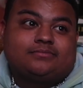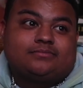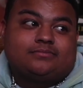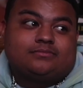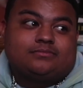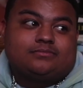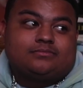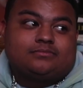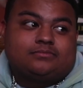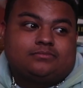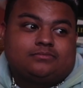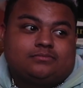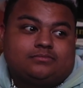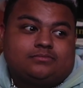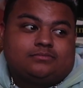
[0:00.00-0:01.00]

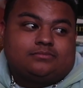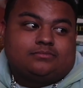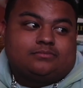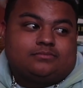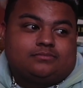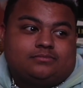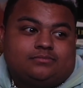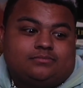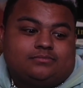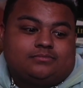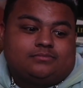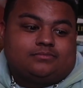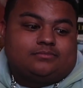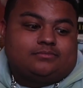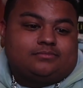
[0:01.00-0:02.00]

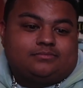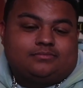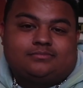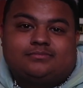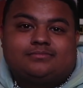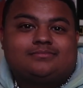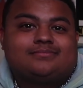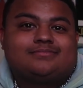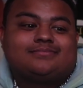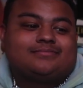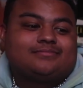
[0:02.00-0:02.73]
(silent)